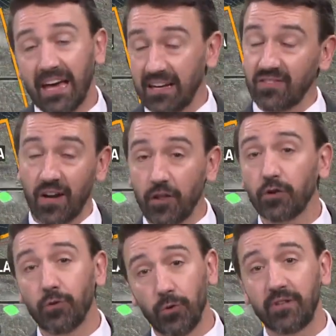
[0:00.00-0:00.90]
It is
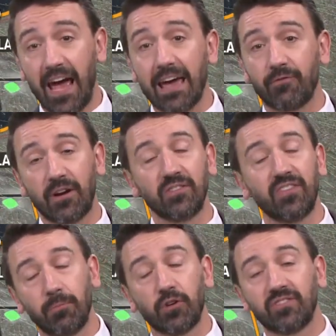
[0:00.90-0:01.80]
another cool day, very
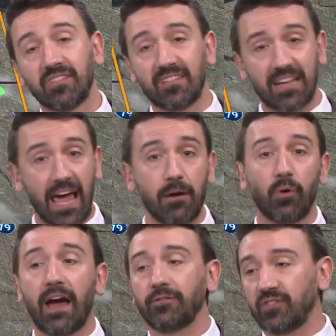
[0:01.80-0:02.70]
similar to today.
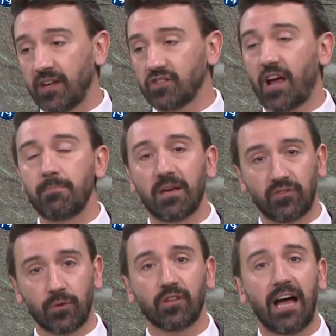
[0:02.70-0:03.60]
We'll have sunshine
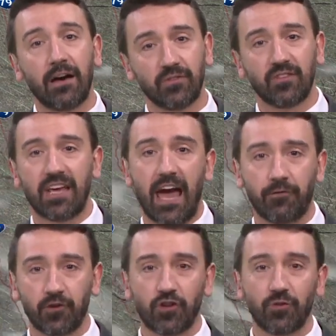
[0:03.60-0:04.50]
mixed with clouds in the
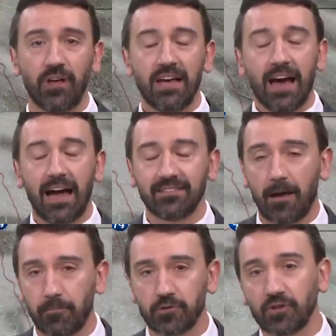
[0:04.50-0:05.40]
afternoon, high
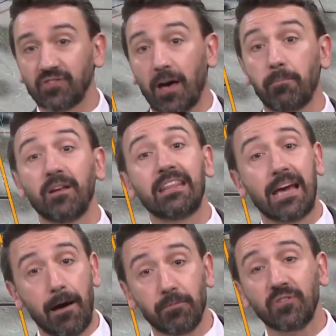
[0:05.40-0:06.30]
temperatures up into
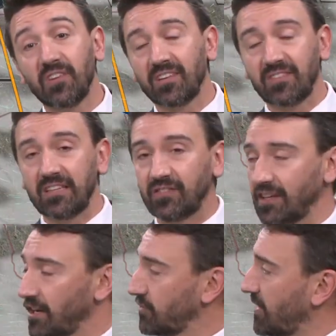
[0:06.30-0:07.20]
the upper 60s
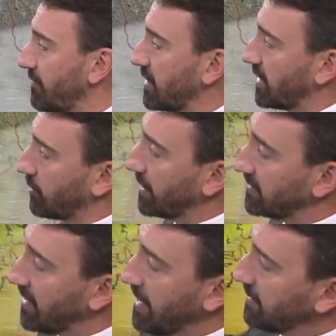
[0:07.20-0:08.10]
to near 70
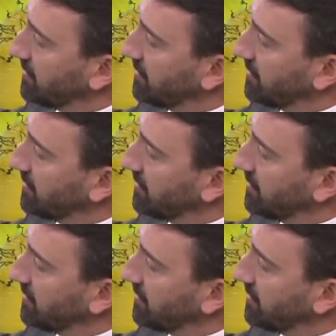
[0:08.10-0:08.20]
degrees.